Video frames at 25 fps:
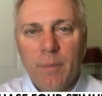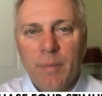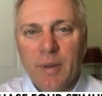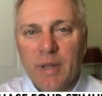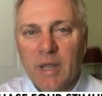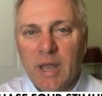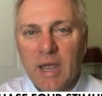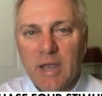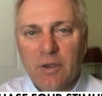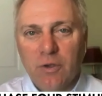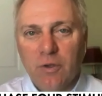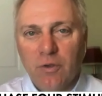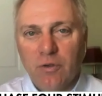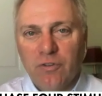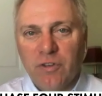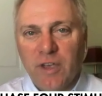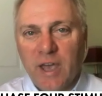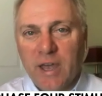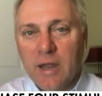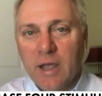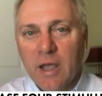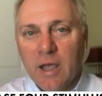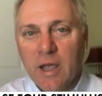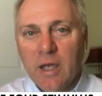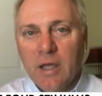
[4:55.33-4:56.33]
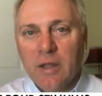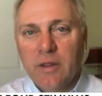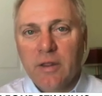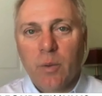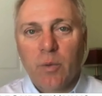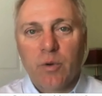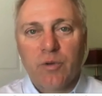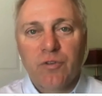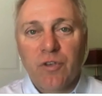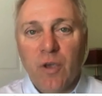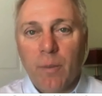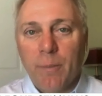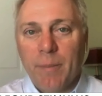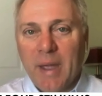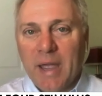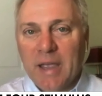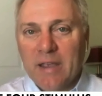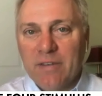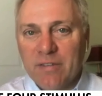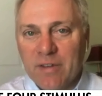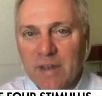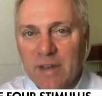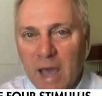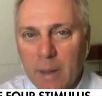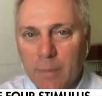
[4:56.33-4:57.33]
But like you said, There were some
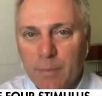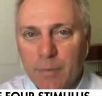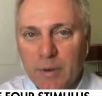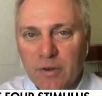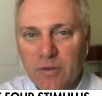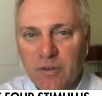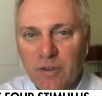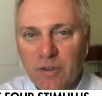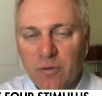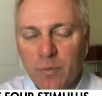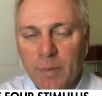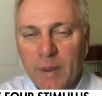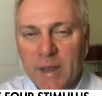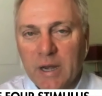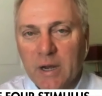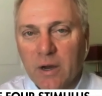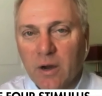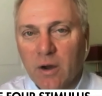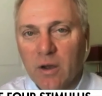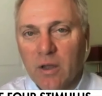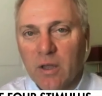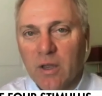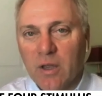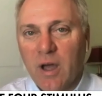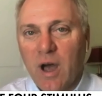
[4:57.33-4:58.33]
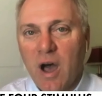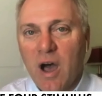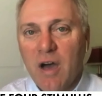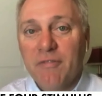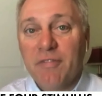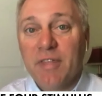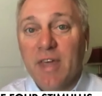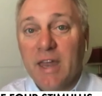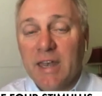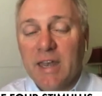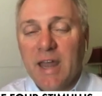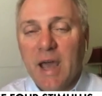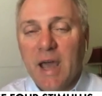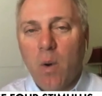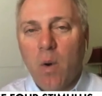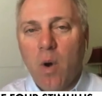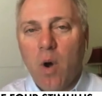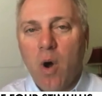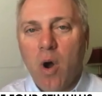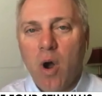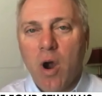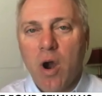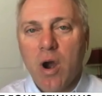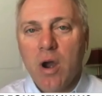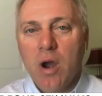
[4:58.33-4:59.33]
banks not participating early off that now
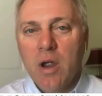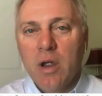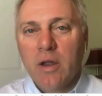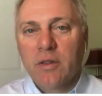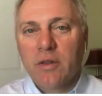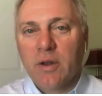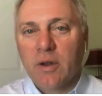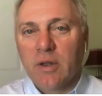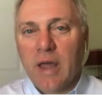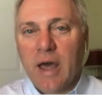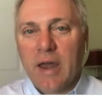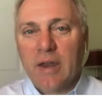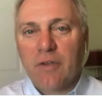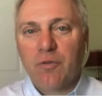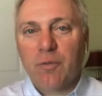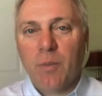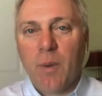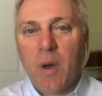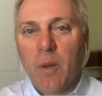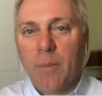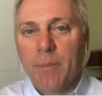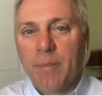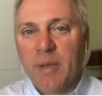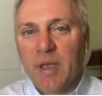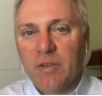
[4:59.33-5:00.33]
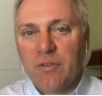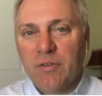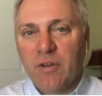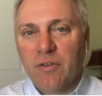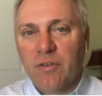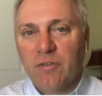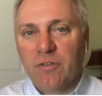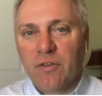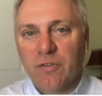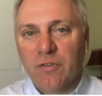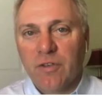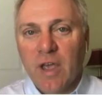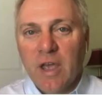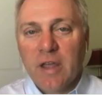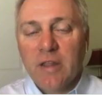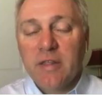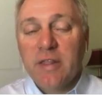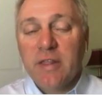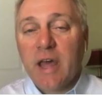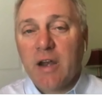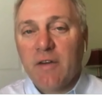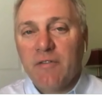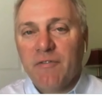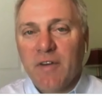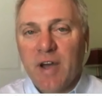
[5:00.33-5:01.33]
are. There are a lot of small businesses
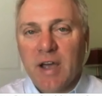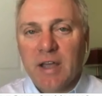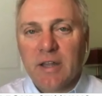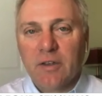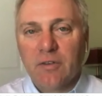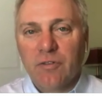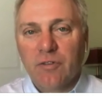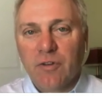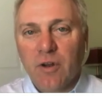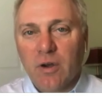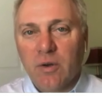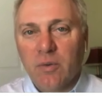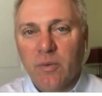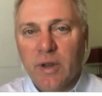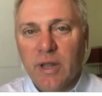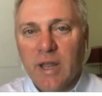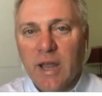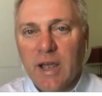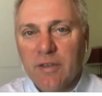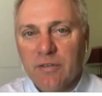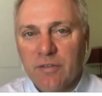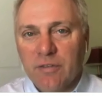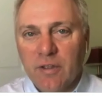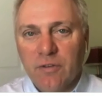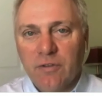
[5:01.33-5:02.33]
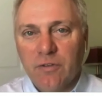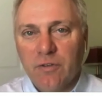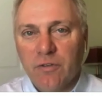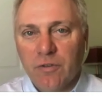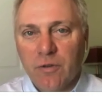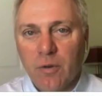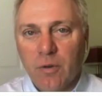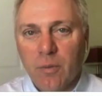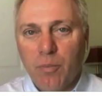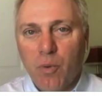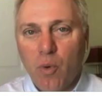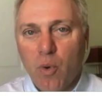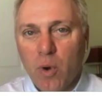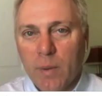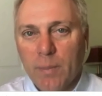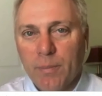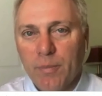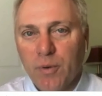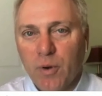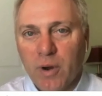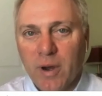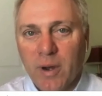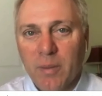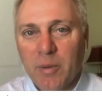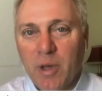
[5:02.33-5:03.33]
that are finally starting to realize this is an
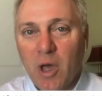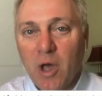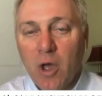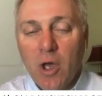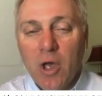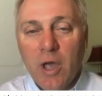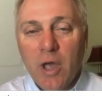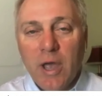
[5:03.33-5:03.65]
important program to